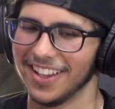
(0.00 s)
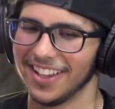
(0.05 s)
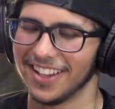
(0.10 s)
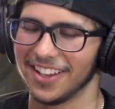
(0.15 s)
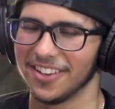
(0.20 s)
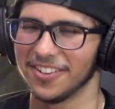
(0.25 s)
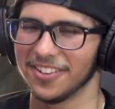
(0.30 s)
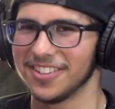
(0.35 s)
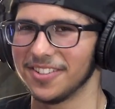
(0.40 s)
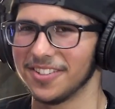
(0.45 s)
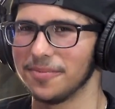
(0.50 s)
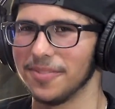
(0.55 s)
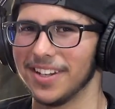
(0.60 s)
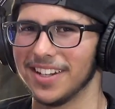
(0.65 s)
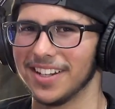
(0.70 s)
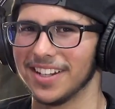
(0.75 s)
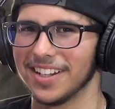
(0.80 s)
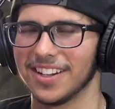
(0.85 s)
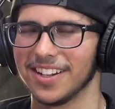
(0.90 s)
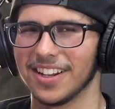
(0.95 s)
It wasn't
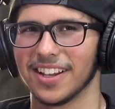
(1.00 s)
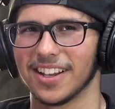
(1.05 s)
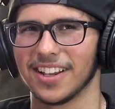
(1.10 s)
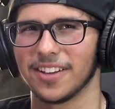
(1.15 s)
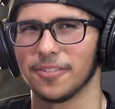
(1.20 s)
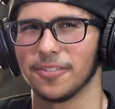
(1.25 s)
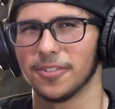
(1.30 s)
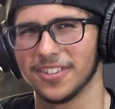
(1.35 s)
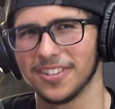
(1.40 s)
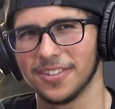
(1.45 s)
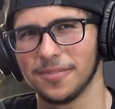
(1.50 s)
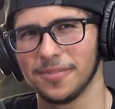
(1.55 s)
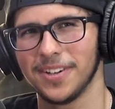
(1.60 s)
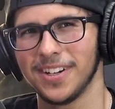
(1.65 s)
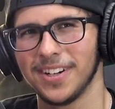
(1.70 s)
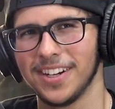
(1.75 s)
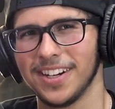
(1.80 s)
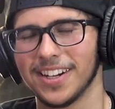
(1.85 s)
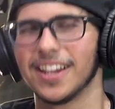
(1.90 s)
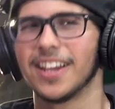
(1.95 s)
midnight. Was it
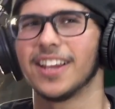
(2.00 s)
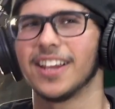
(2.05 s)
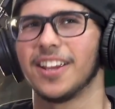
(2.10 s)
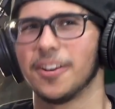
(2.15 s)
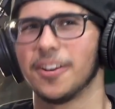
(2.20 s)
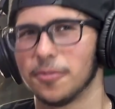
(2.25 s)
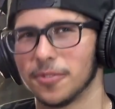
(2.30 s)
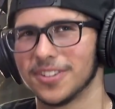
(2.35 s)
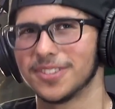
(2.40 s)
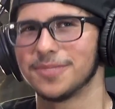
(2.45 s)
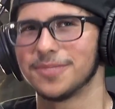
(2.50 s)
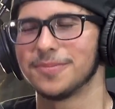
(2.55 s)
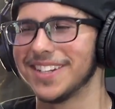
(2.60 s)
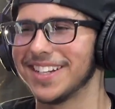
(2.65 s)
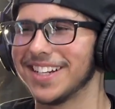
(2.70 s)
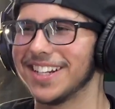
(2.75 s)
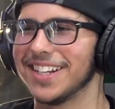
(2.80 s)
midnight? It was midnight.